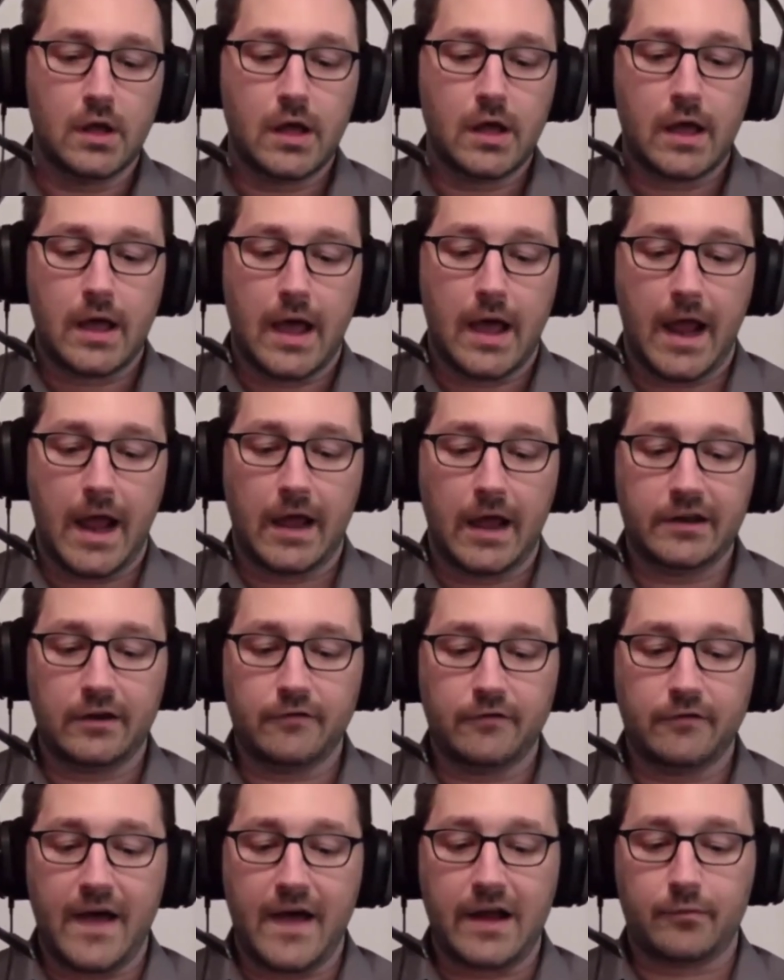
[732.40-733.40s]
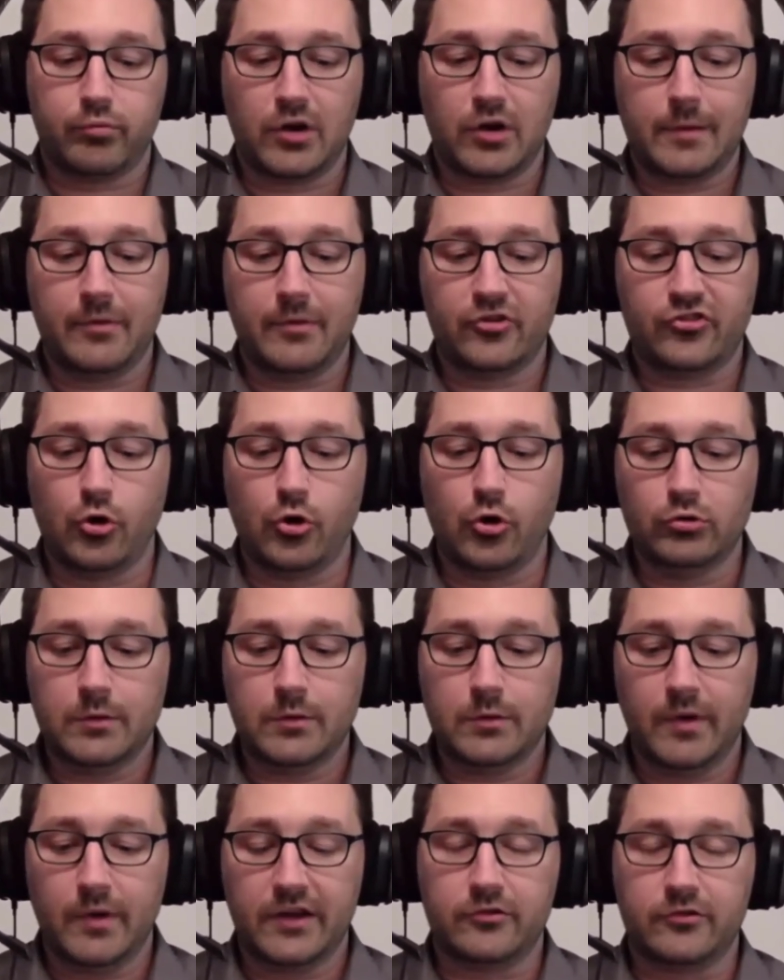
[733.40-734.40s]
And in fact, pretty much the only
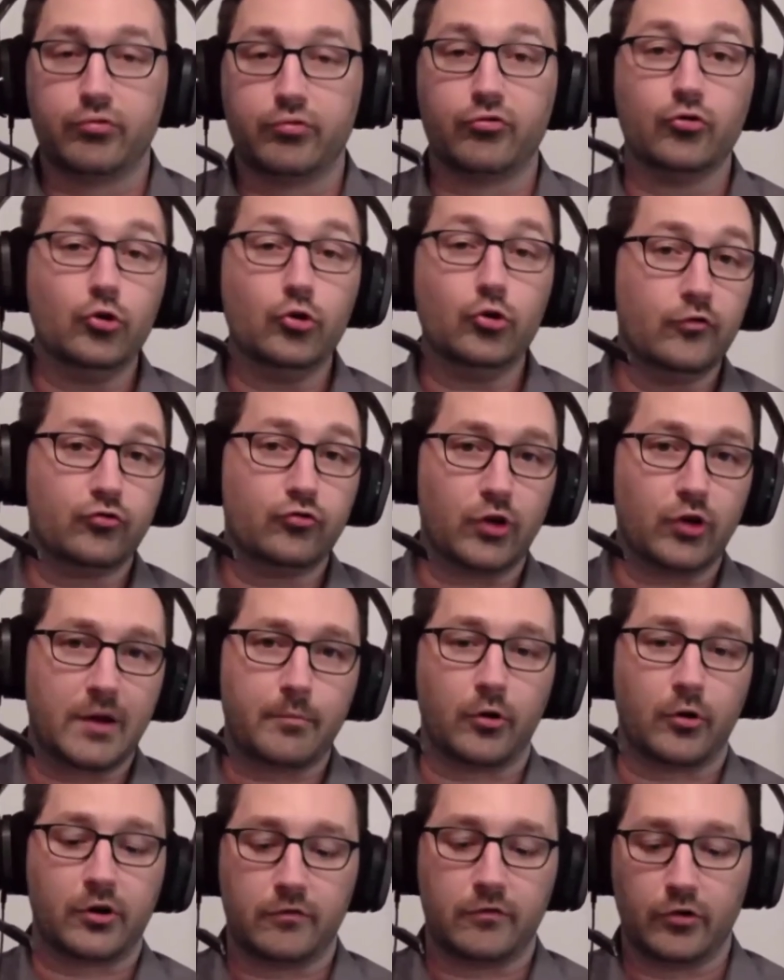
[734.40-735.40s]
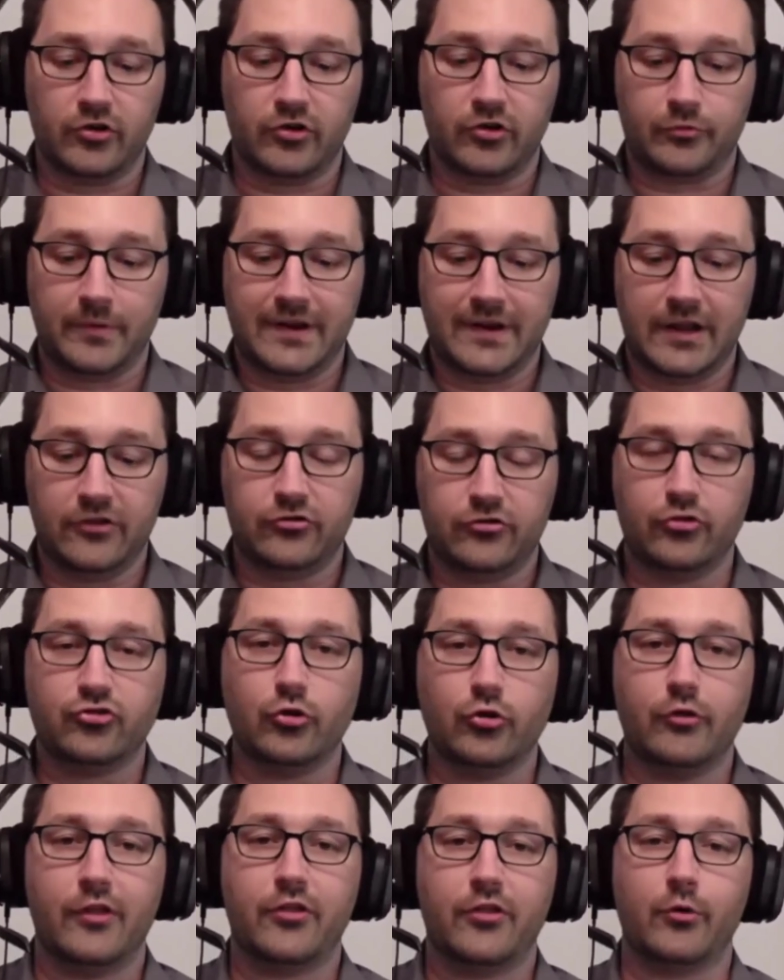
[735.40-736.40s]
way to prove trademark infringement is to
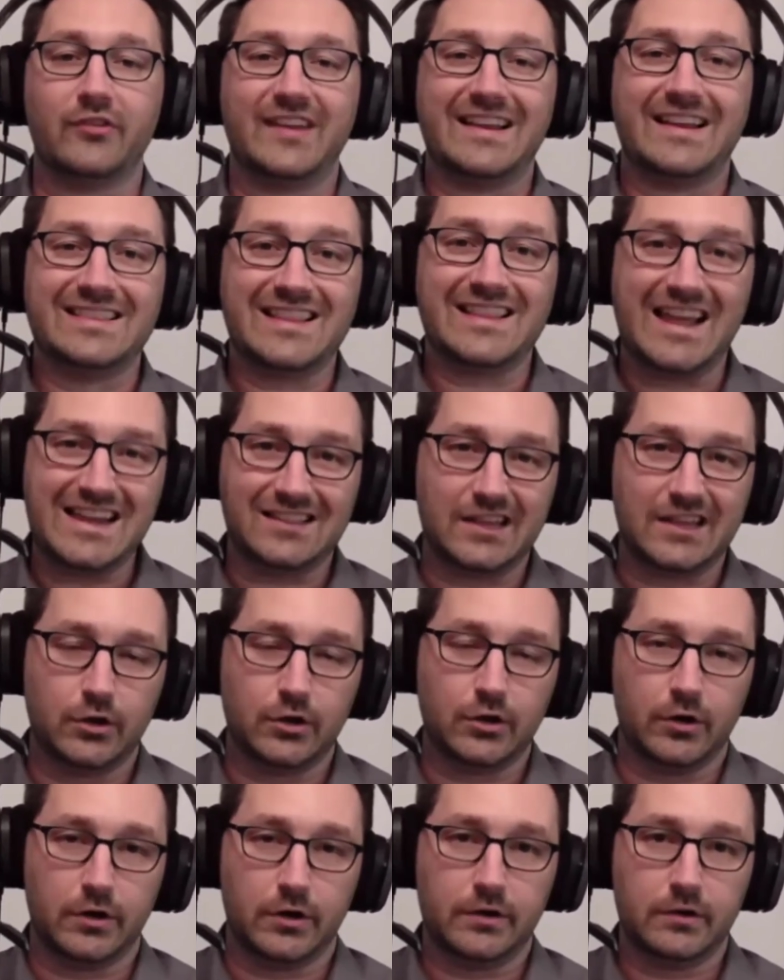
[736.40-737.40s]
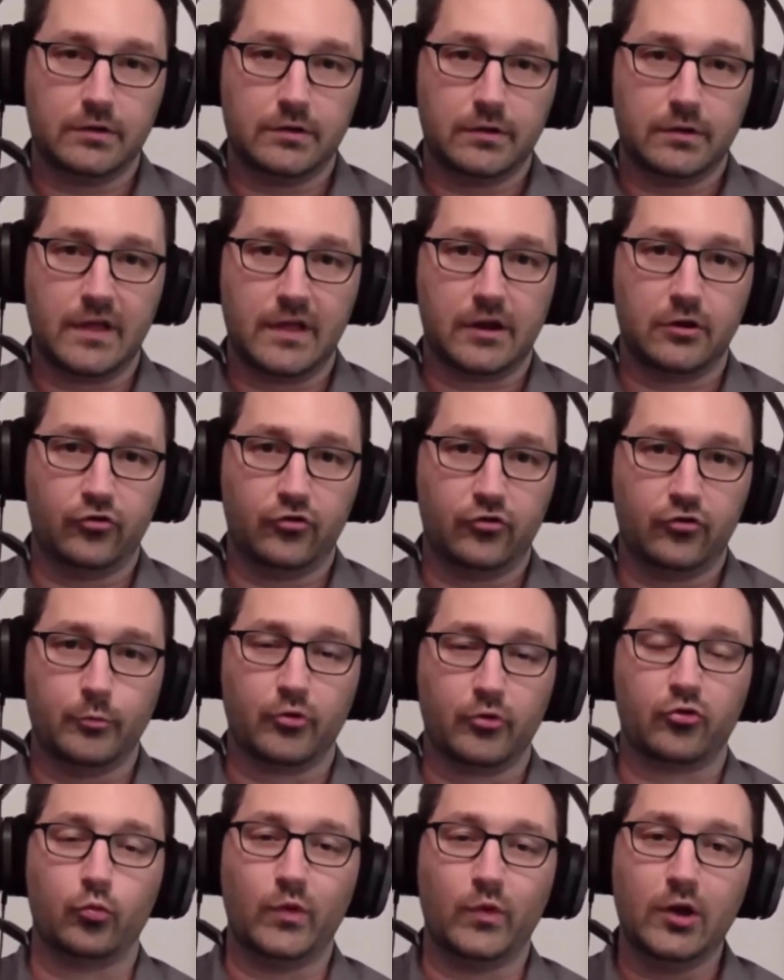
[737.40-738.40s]
show that there is a likelihood that
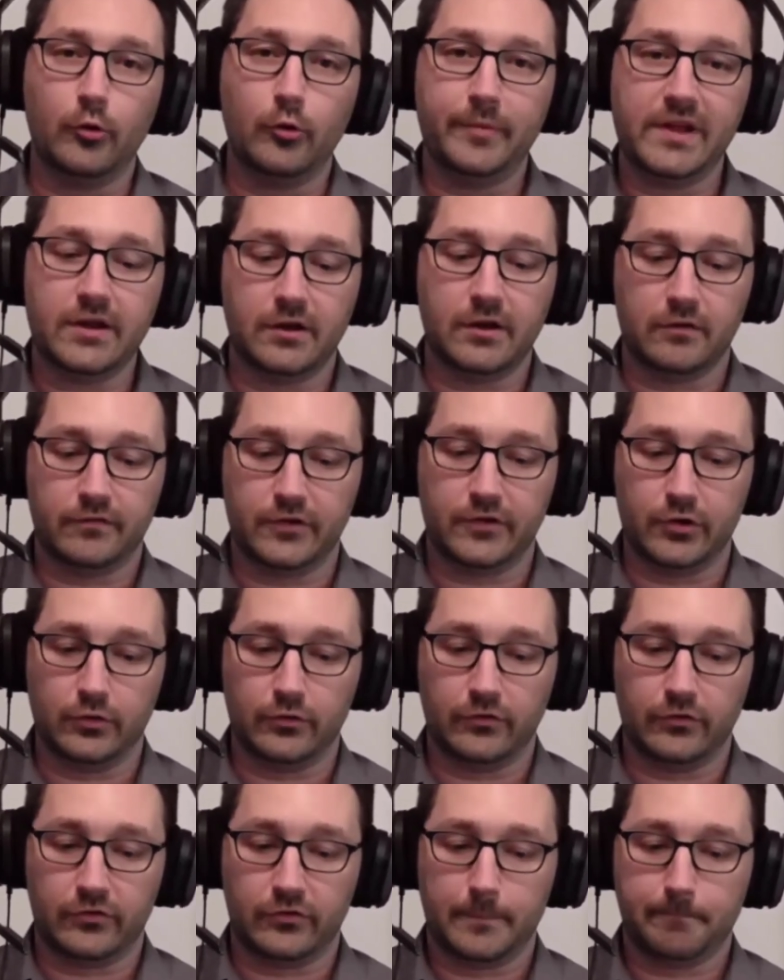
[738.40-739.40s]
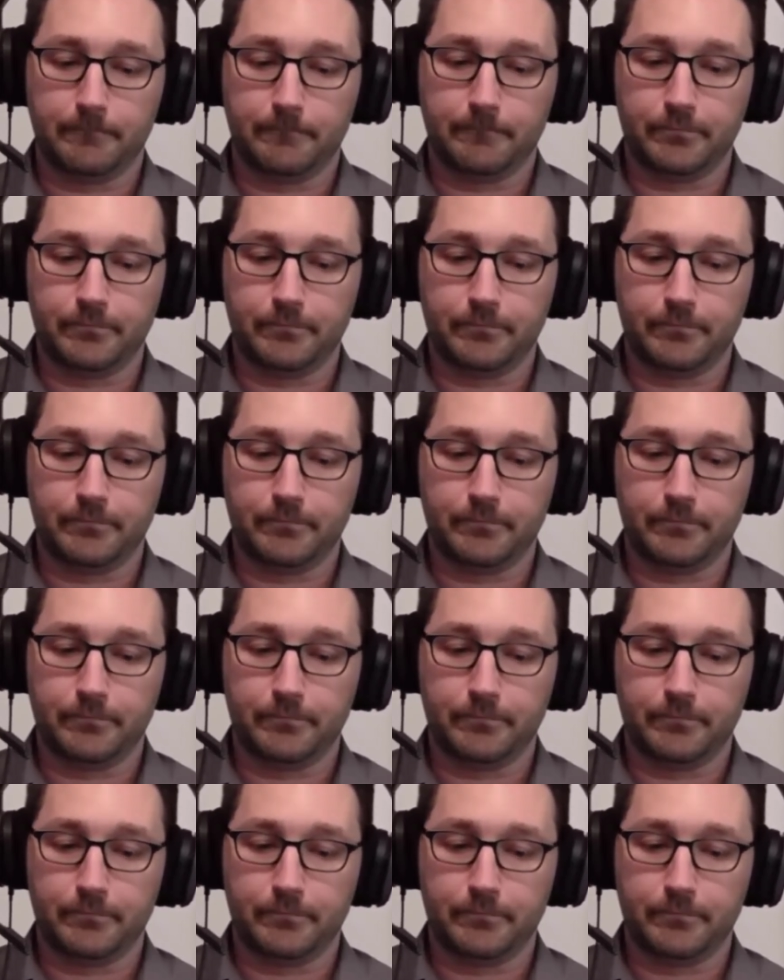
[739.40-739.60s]
consumers will be confused.